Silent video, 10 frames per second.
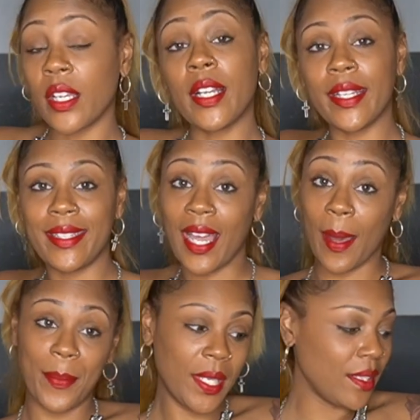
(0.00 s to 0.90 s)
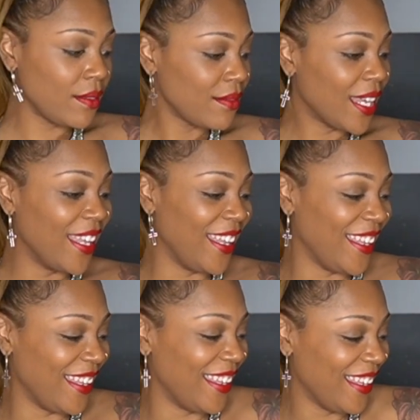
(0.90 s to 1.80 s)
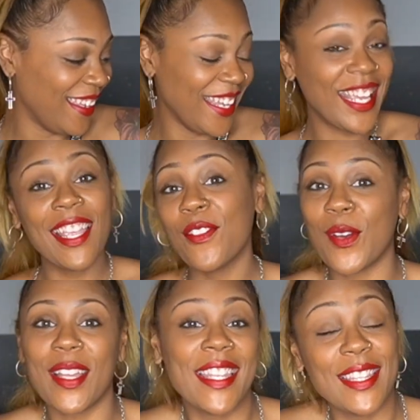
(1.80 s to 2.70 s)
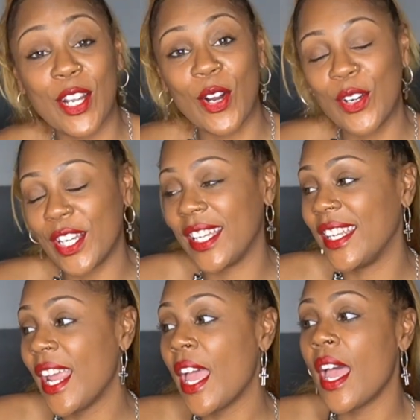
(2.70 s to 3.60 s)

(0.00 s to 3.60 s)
good topic. Even though I think they're all good.